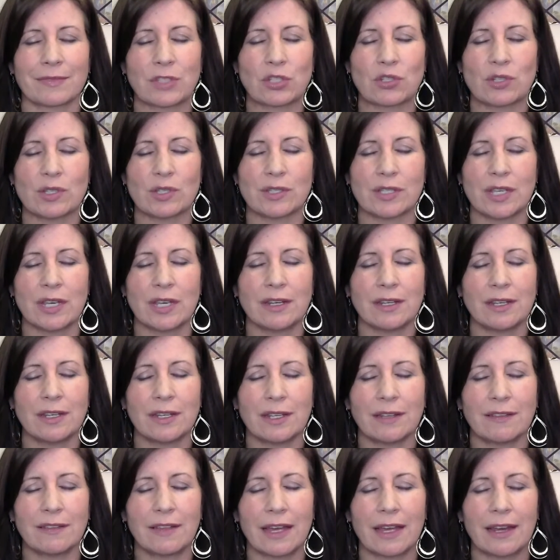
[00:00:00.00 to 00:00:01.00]
Just
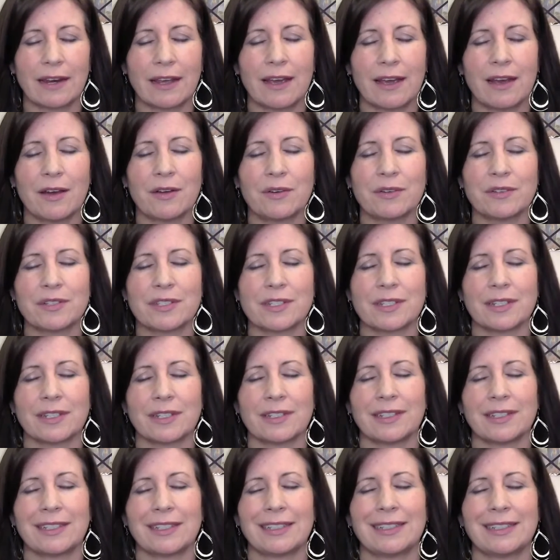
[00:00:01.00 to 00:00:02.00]
sending that out,
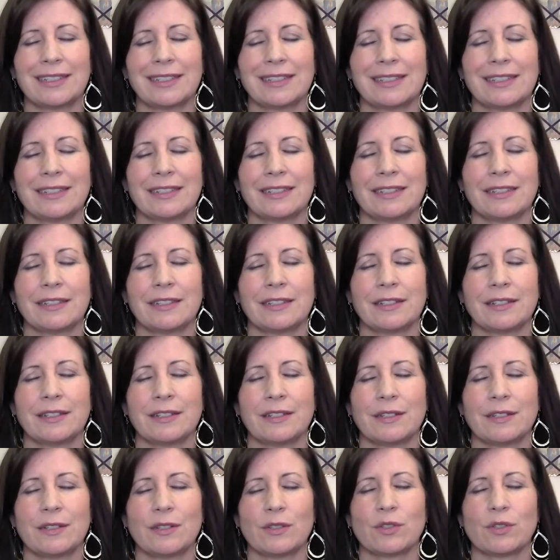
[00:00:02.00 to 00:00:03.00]

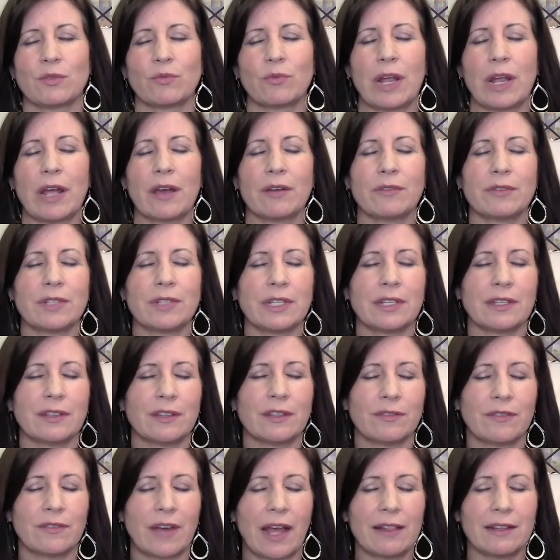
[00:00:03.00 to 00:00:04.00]
surrounding
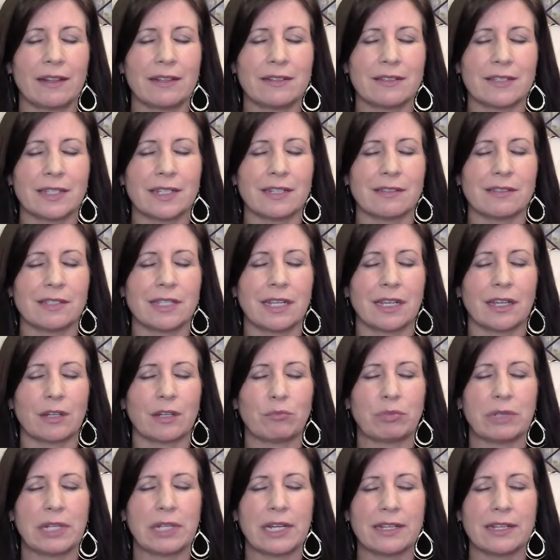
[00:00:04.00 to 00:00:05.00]
the violence that has
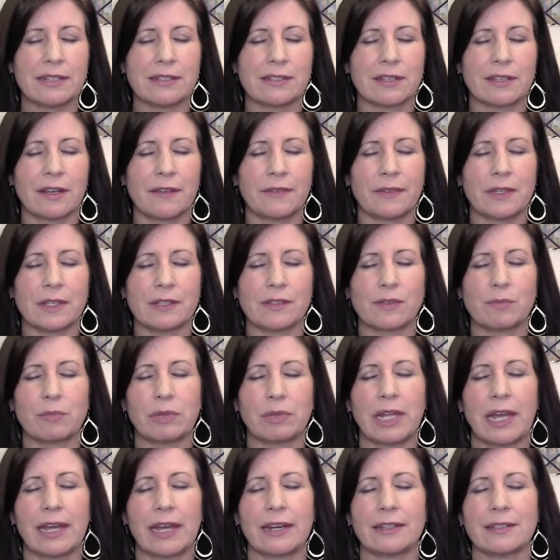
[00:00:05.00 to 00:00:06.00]
taken place on this
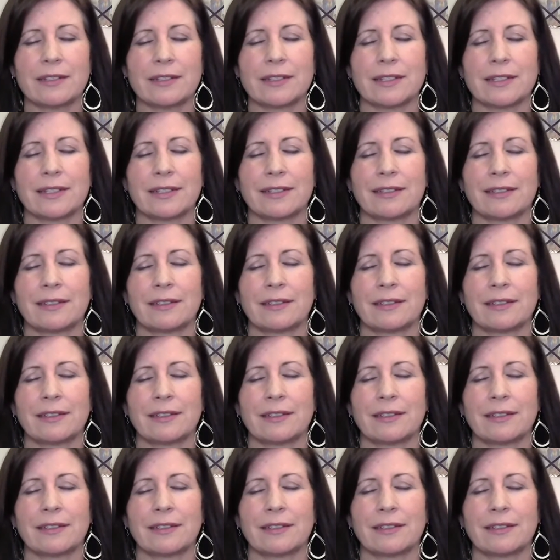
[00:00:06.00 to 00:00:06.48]
planet